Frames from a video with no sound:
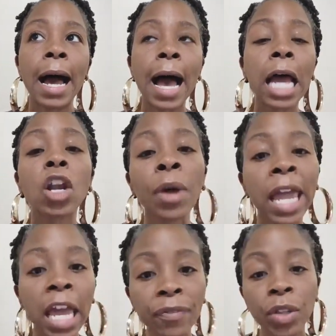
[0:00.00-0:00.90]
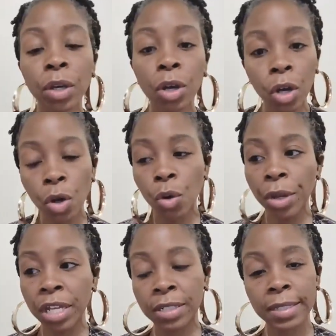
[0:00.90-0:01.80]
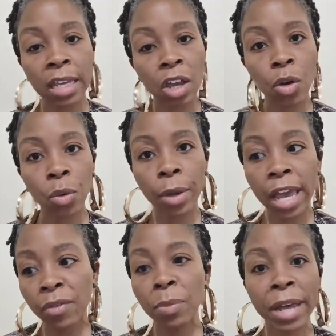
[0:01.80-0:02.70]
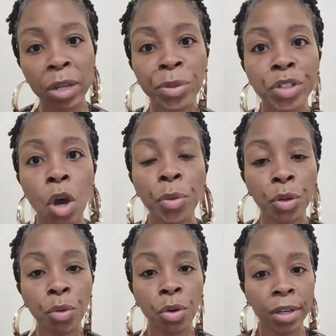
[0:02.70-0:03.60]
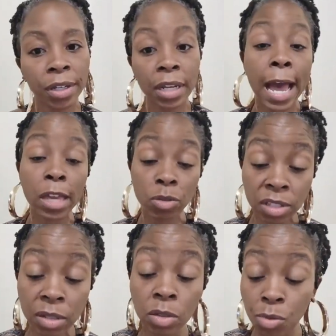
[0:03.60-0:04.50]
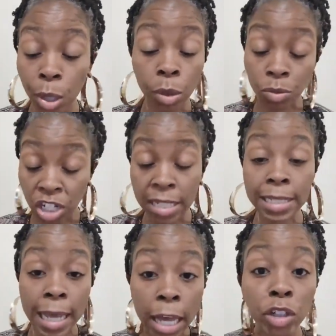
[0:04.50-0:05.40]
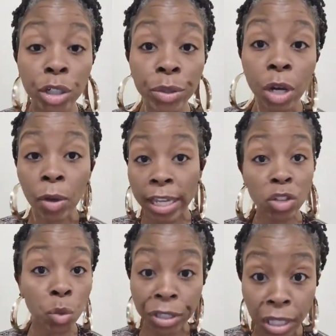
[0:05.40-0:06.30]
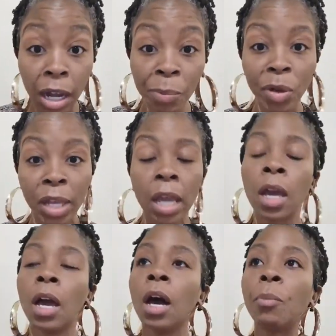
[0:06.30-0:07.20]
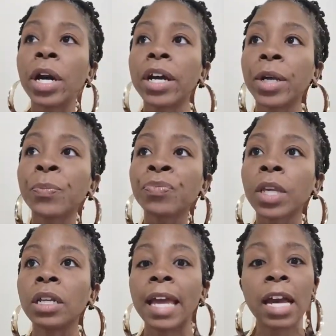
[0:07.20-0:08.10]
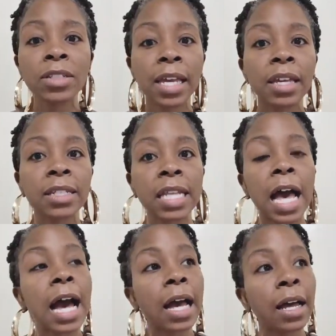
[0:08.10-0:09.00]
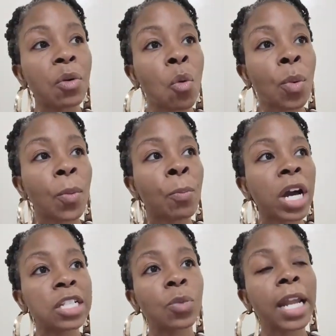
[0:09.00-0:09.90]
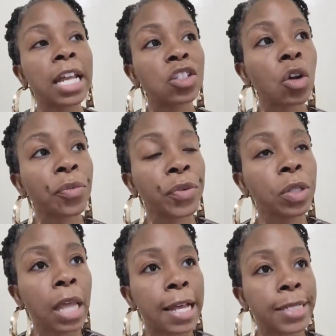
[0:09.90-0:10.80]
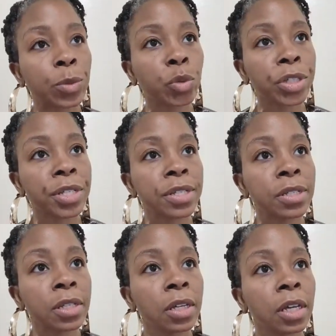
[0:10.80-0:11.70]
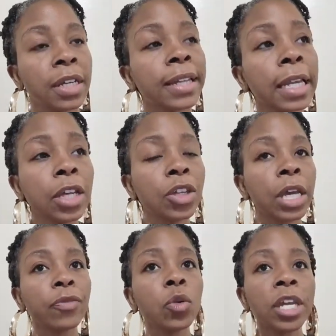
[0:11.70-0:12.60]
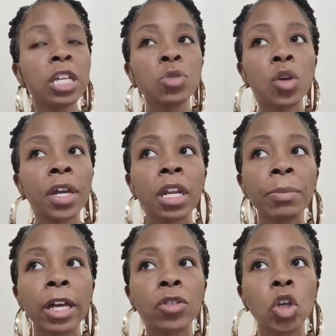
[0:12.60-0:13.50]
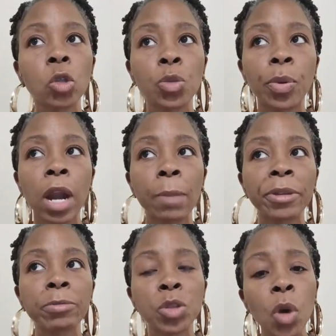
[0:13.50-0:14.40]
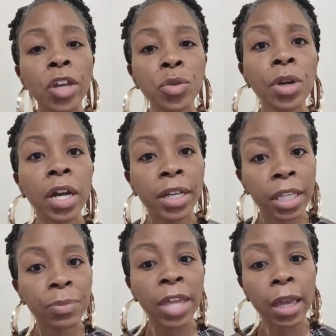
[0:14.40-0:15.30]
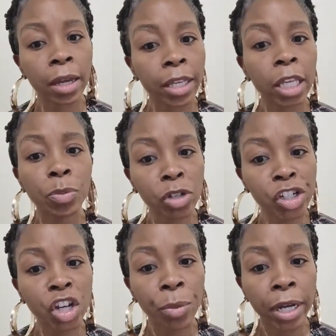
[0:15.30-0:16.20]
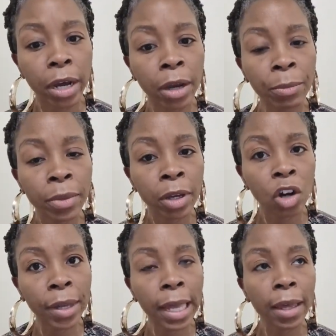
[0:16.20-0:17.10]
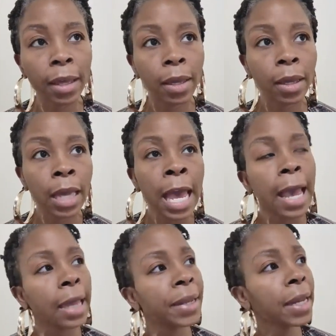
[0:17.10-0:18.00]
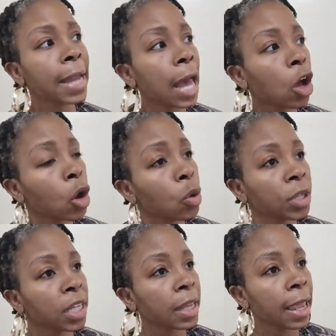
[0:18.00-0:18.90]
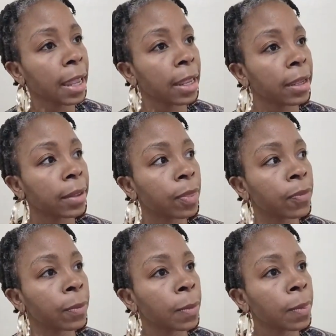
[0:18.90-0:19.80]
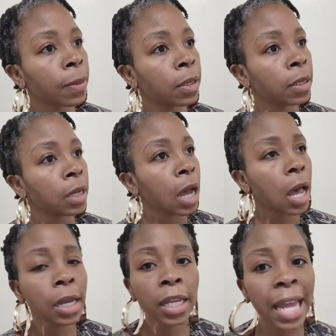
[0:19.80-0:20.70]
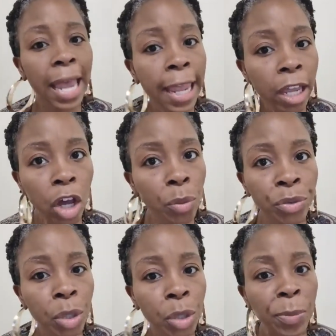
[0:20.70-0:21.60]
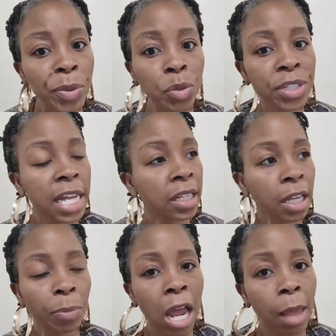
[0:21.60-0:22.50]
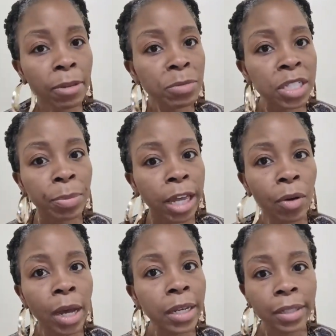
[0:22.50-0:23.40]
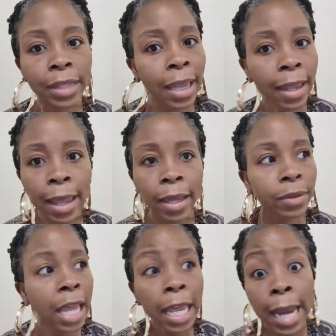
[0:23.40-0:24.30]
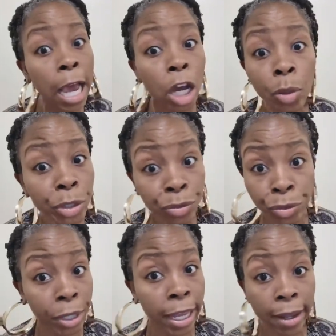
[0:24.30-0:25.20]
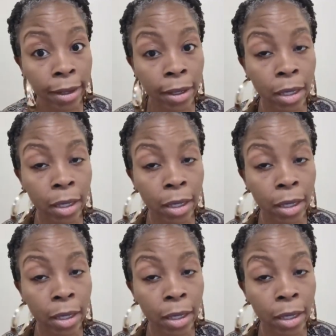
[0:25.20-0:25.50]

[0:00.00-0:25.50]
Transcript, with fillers: I don't have to go and tell everybody what's going on. Now I used to, you know, just download. Okay. Do a dump. Okay. But nowadays I, because what I started realizing was, Deena, if you keep talking about those problems, one, you gonna keep they gonna keep on showing up, okay? And then not only that, honey, they ain't going the people you telling your problems about, honey, they ain't they not going through that.